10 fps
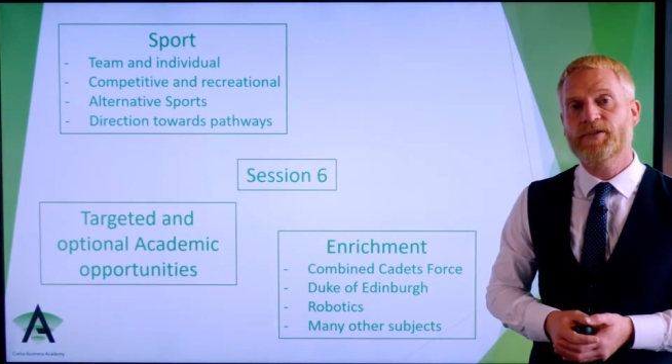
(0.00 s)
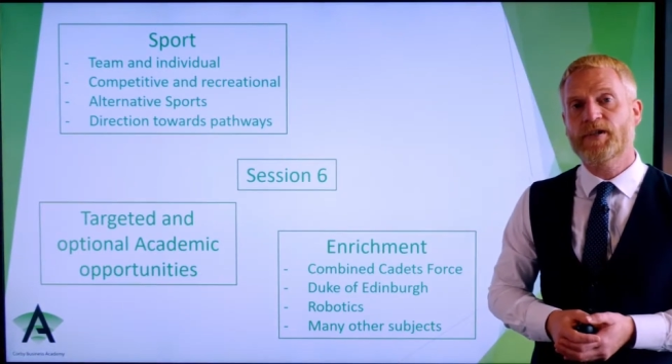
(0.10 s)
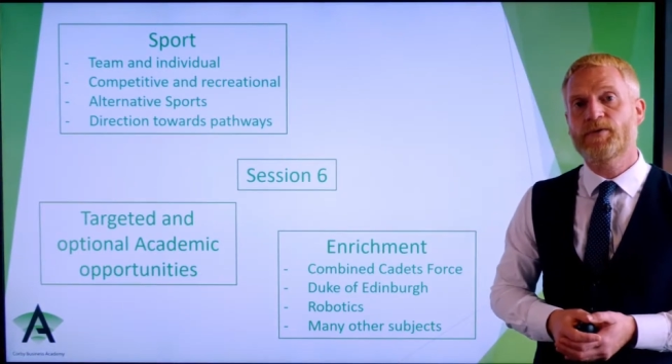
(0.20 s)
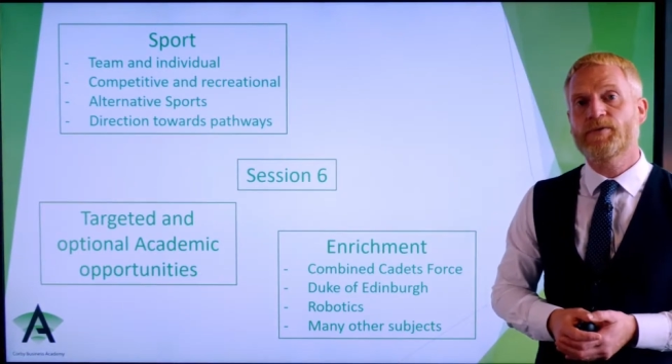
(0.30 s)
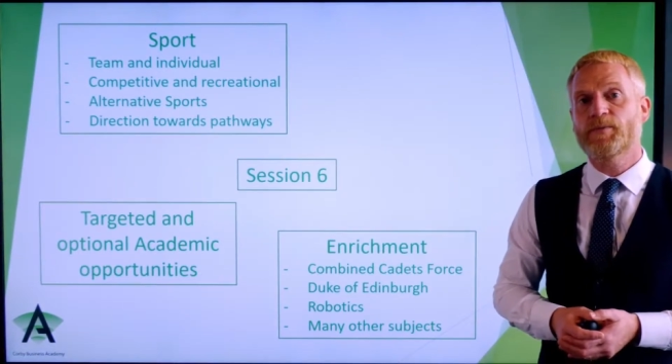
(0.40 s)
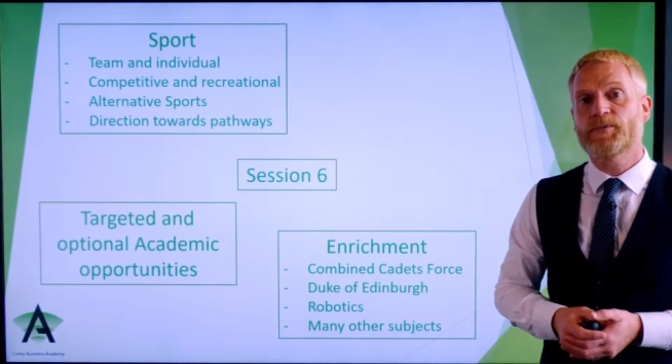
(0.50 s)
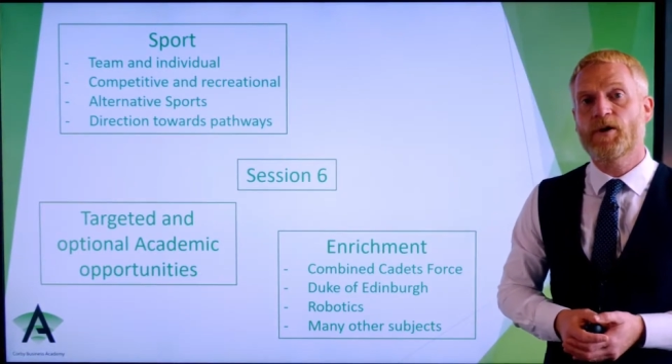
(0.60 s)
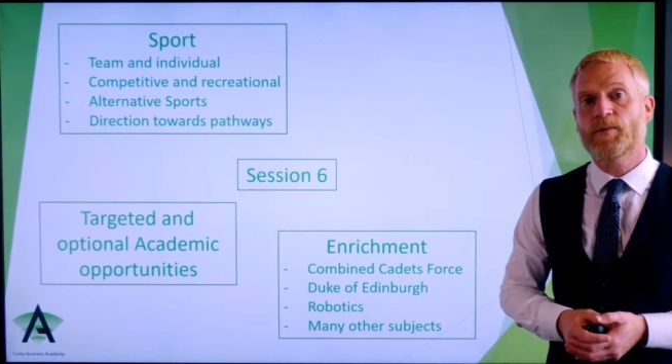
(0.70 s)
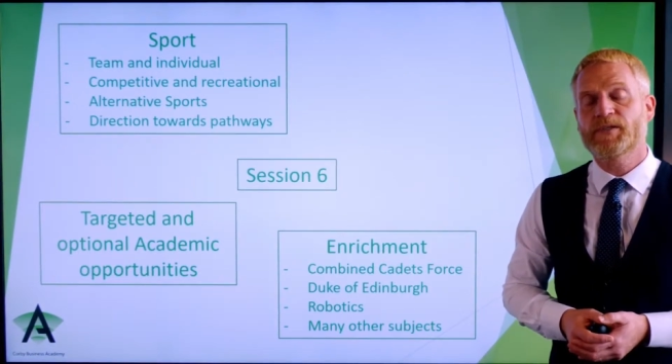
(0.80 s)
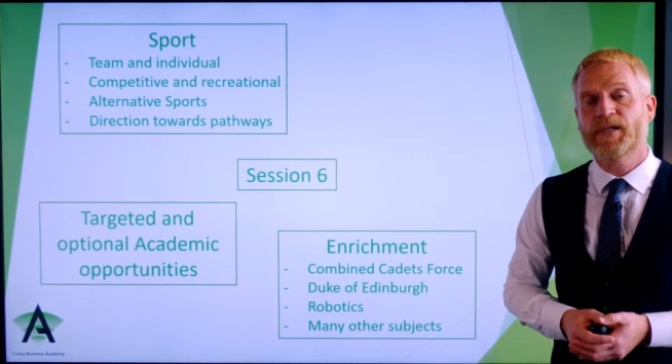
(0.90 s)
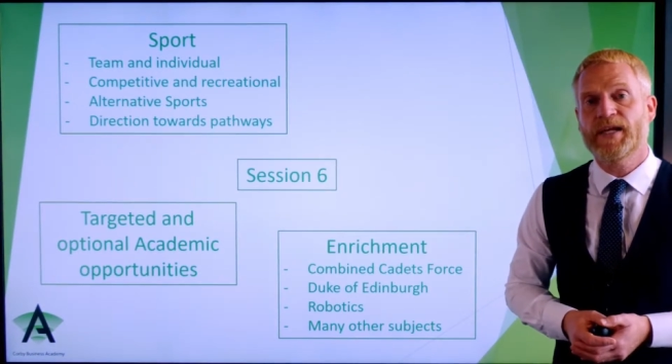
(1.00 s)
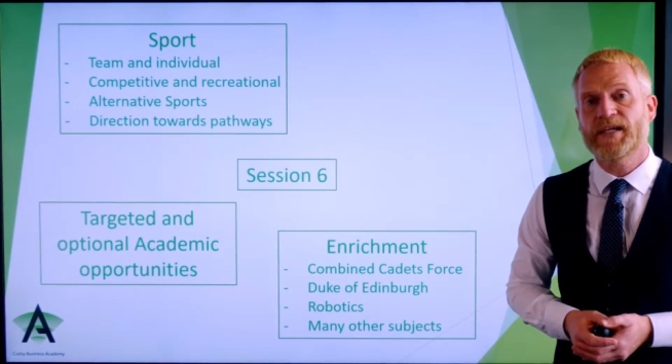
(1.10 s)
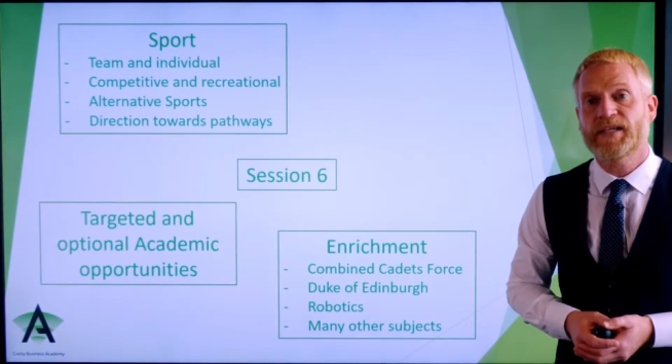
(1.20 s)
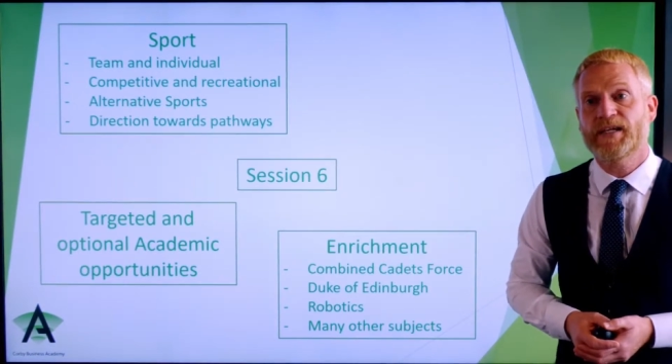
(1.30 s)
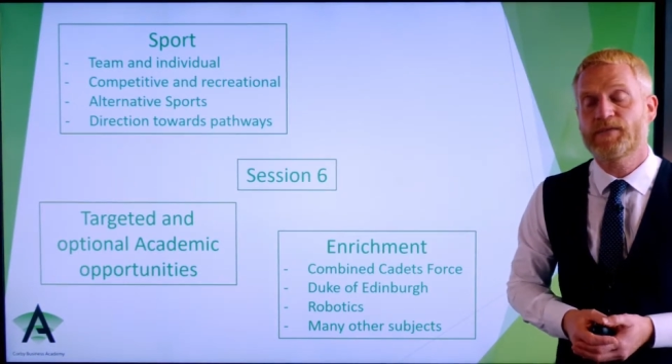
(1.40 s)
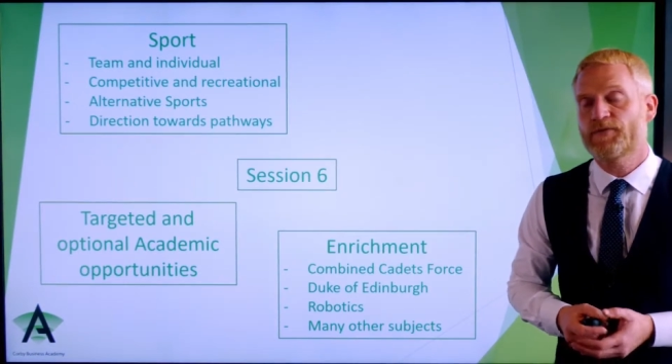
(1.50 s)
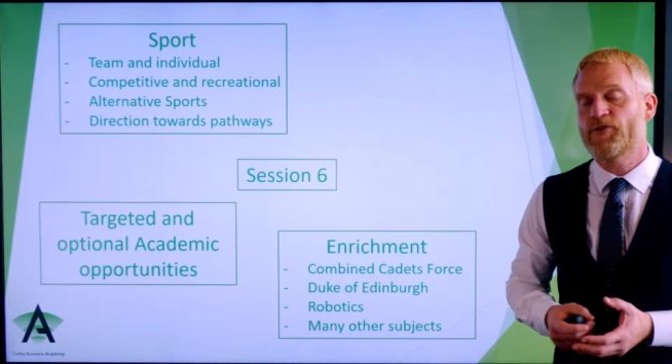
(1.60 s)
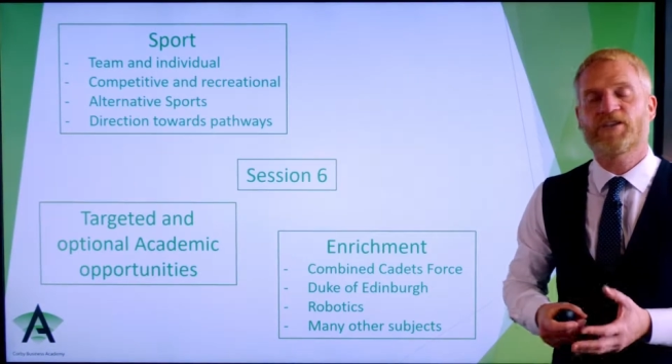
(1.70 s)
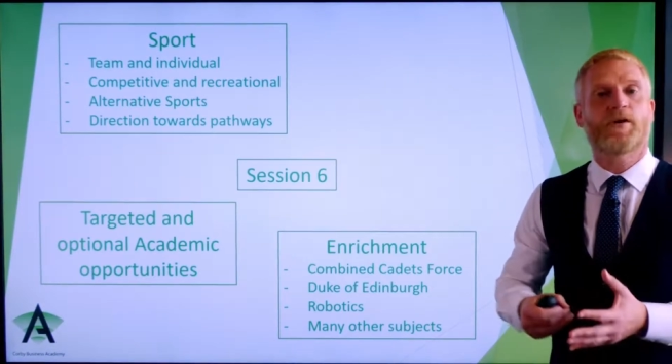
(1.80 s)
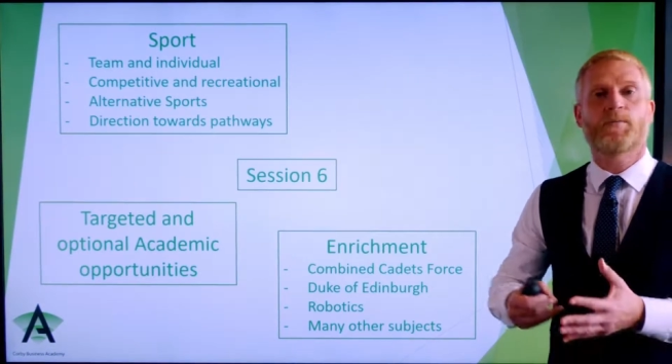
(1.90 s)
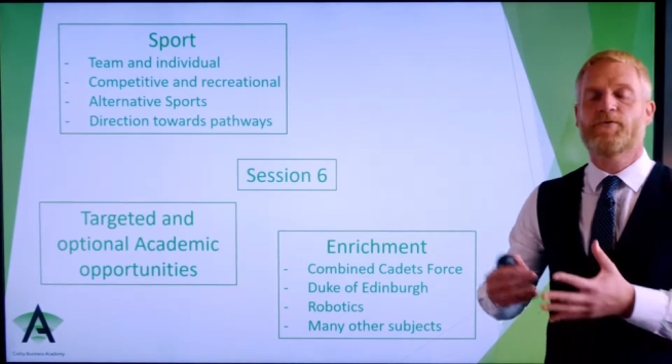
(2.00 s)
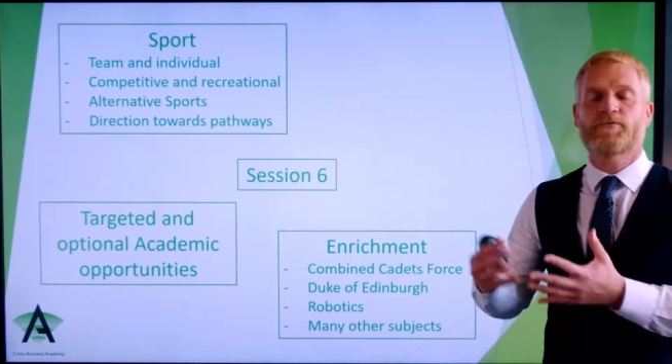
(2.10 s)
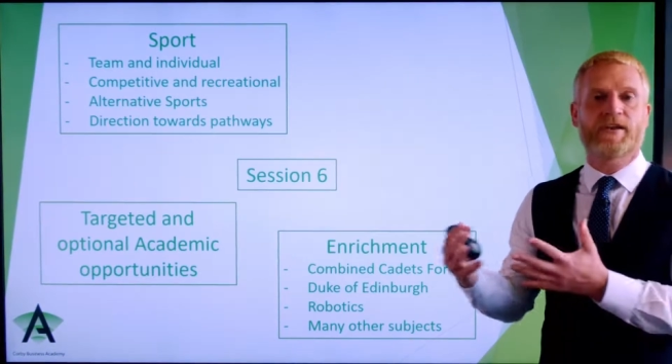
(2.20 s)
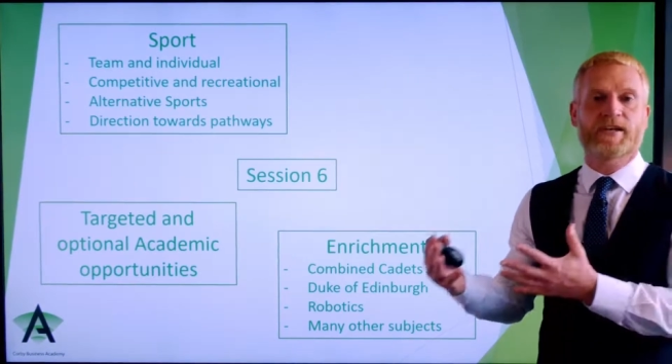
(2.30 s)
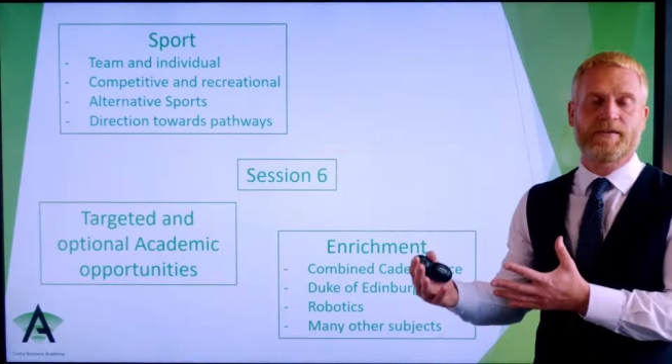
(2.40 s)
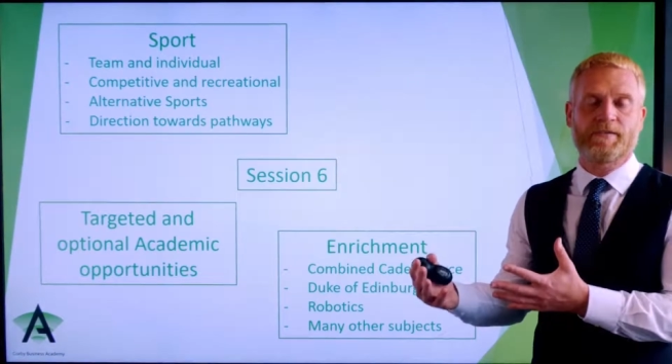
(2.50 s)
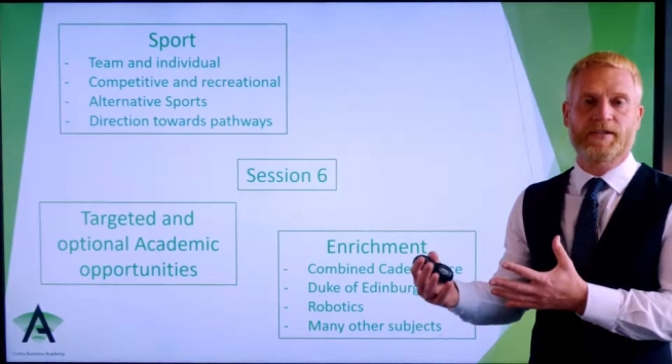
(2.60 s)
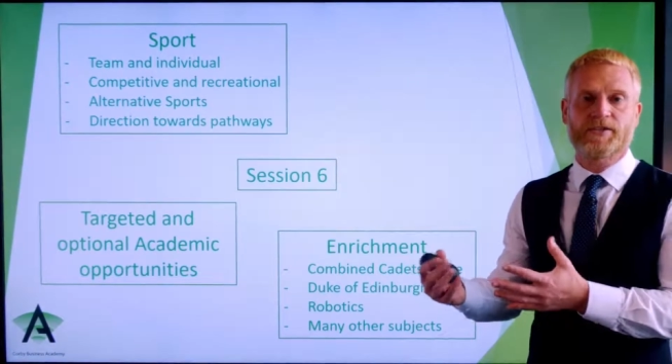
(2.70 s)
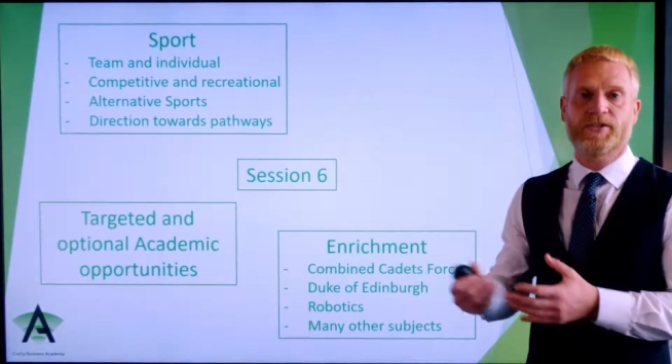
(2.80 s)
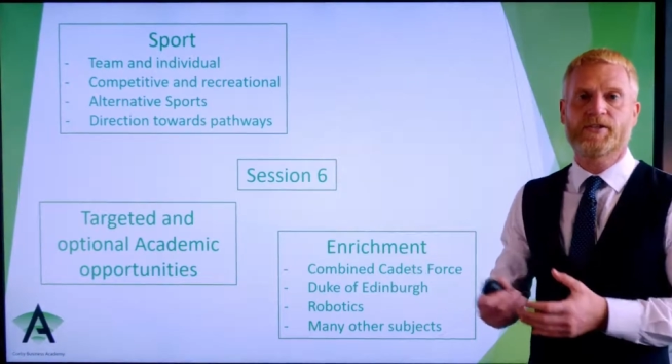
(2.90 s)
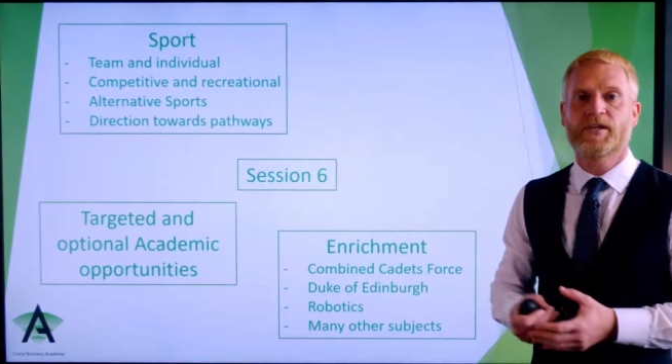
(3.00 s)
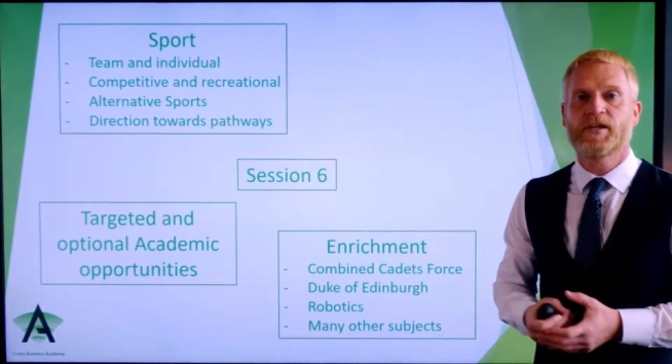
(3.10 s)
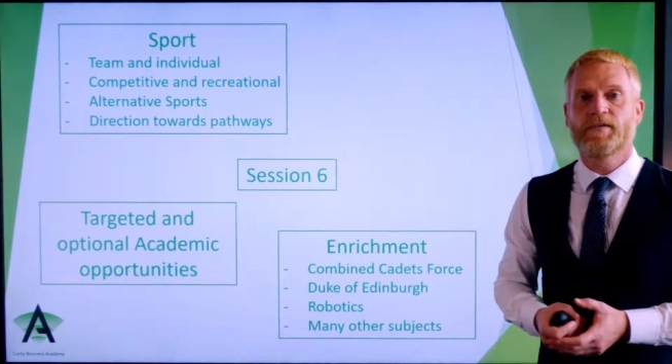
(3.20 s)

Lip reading: so sometimes it is, for example, friendly fixtures